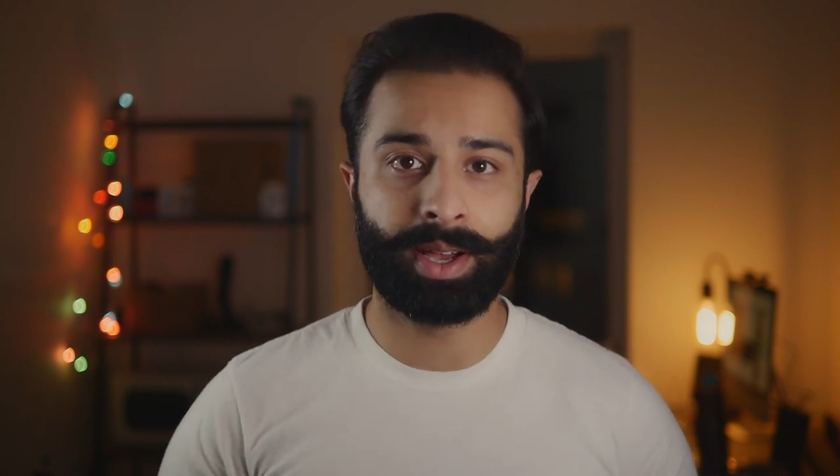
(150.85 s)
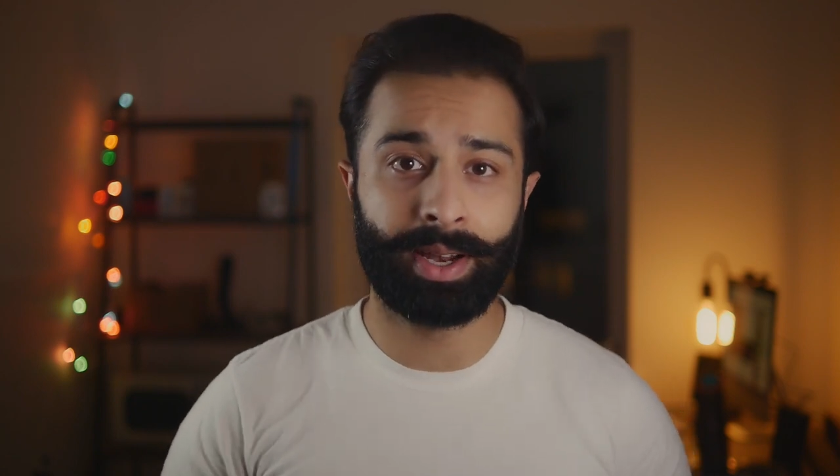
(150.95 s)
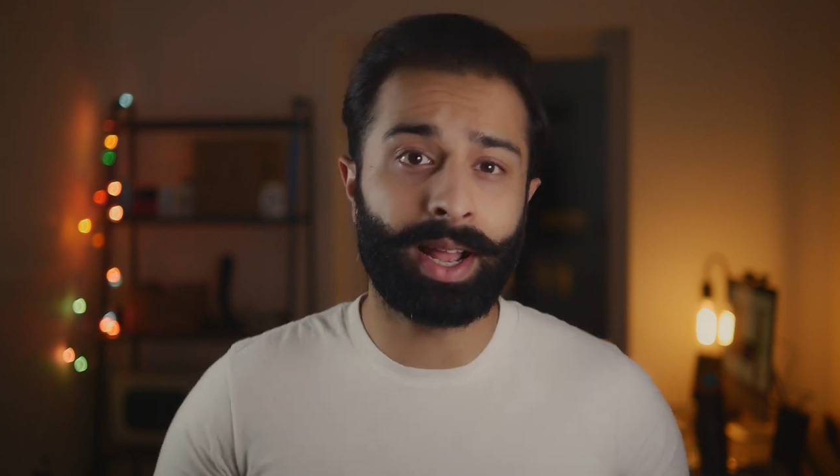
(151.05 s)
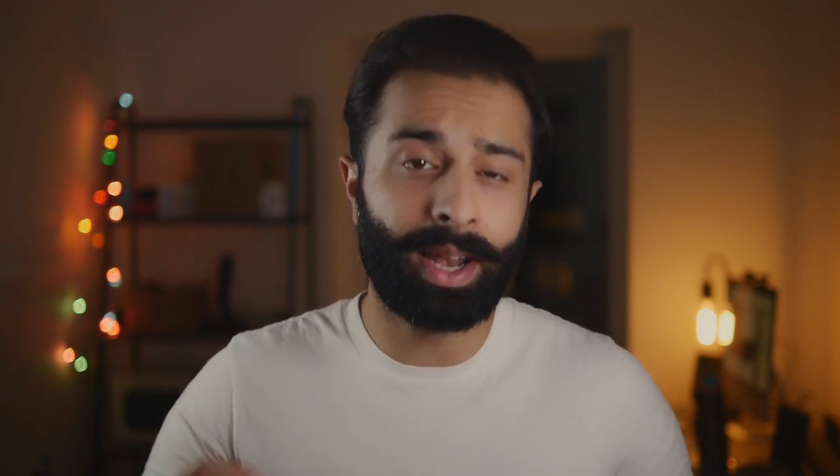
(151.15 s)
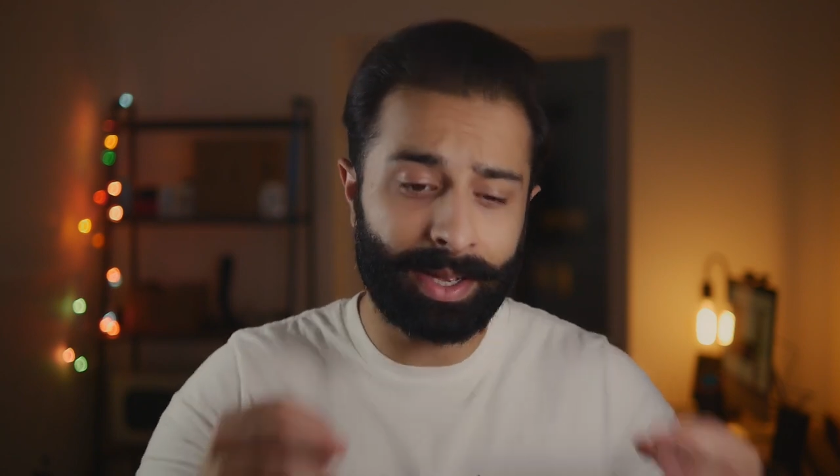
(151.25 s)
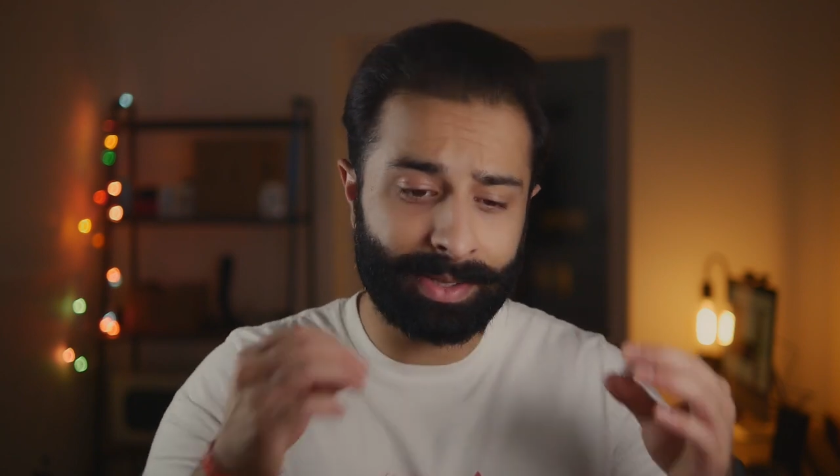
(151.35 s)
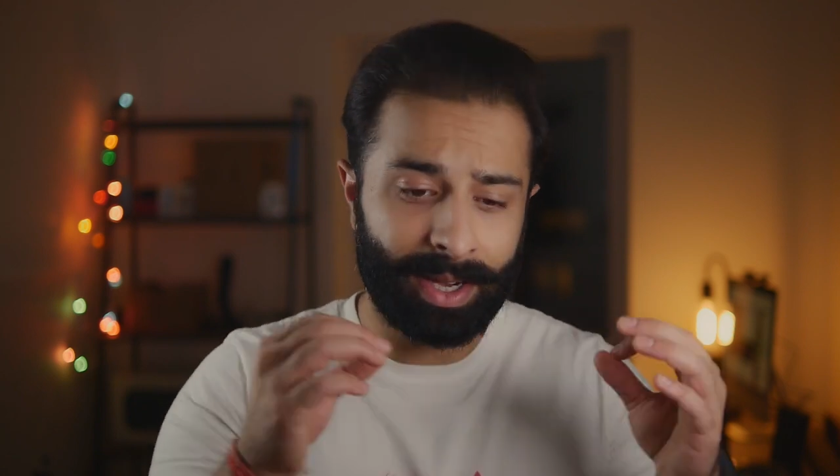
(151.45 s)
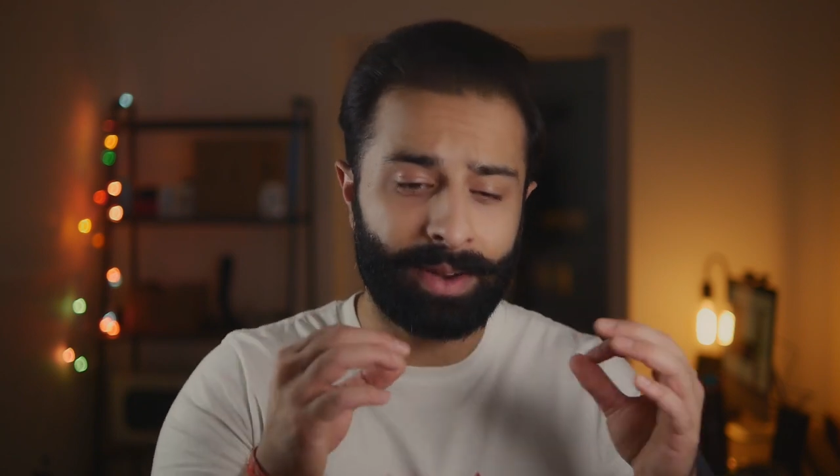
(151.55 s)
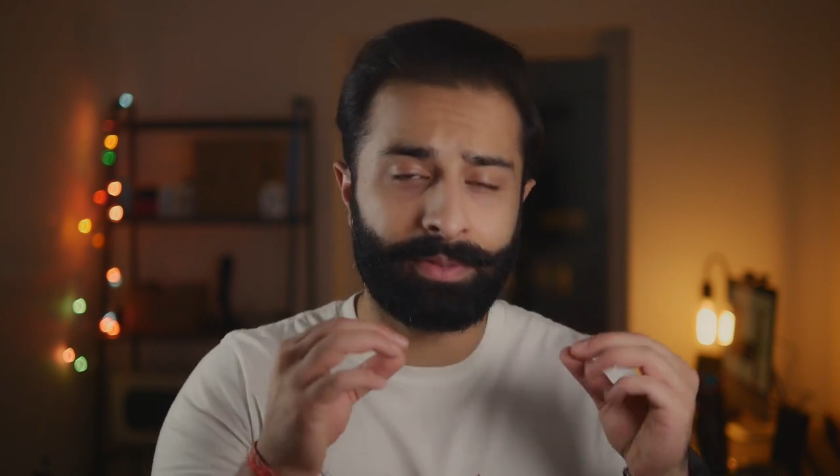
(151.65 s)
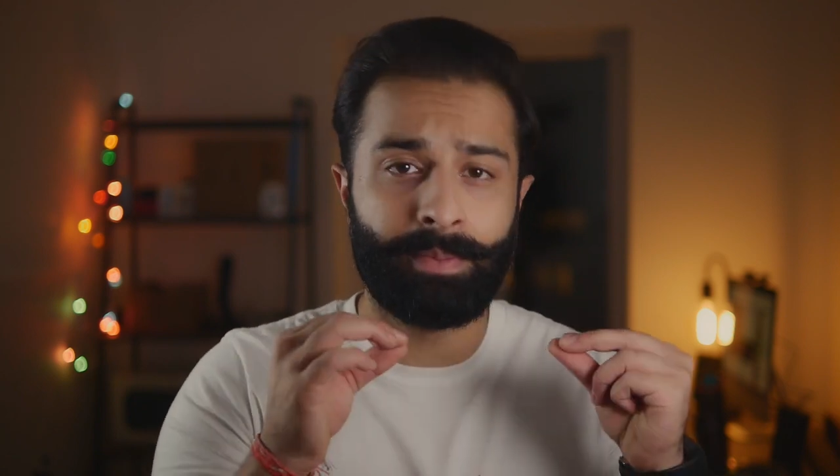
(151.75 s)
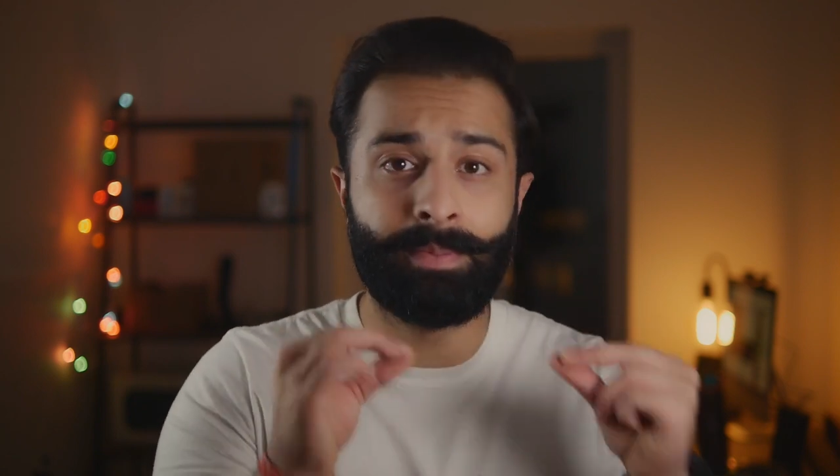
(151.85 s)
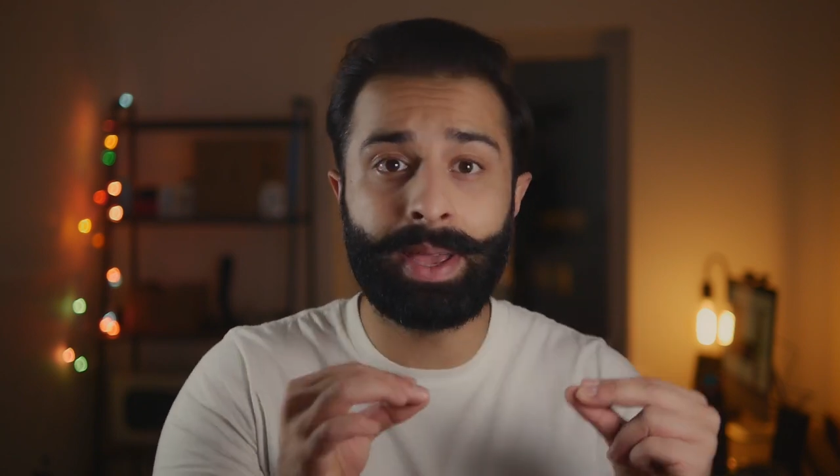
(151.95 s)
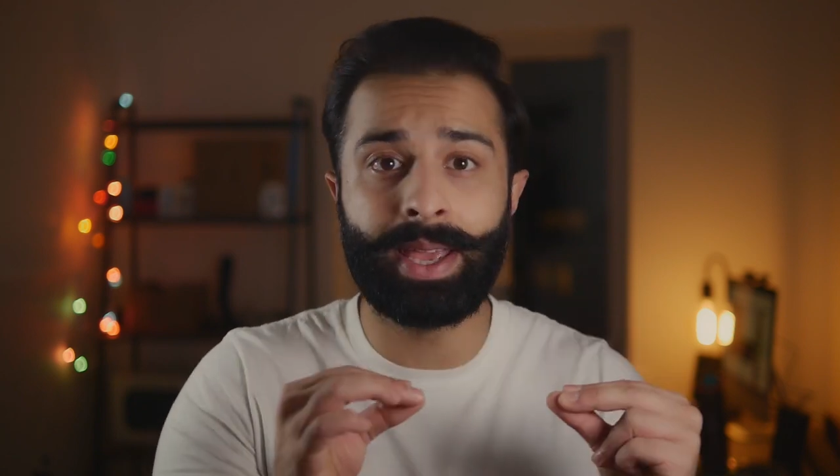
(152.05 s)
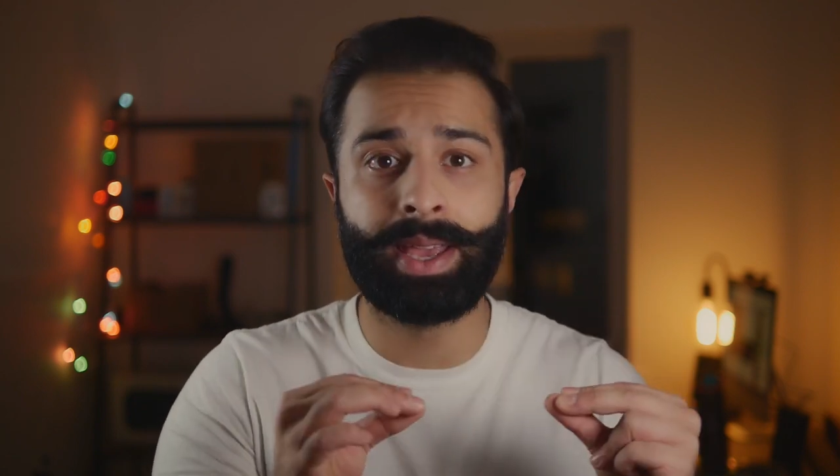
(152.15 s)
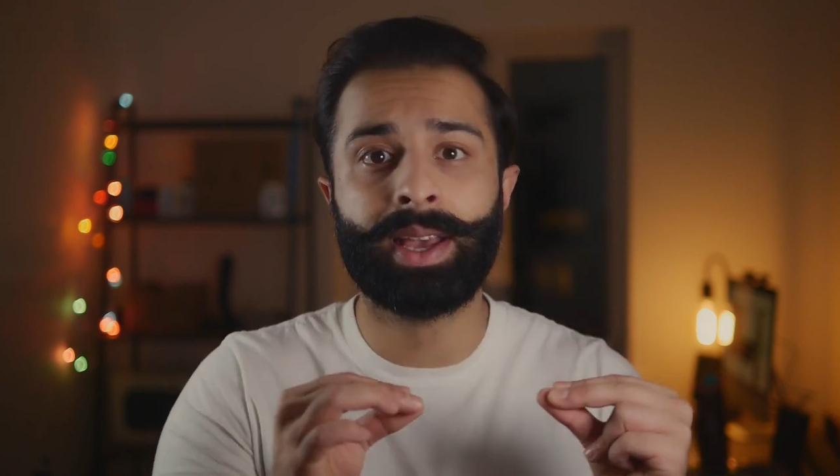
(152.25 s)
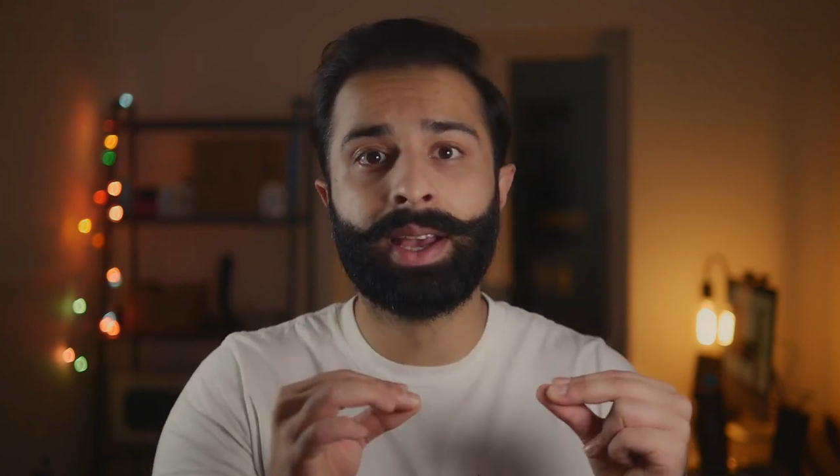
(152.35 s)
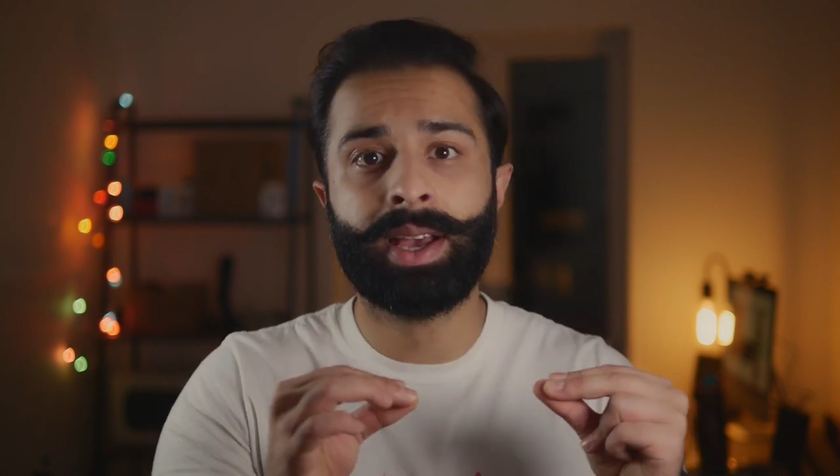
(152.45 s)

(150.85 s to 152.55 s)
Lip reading: And a clear sign for me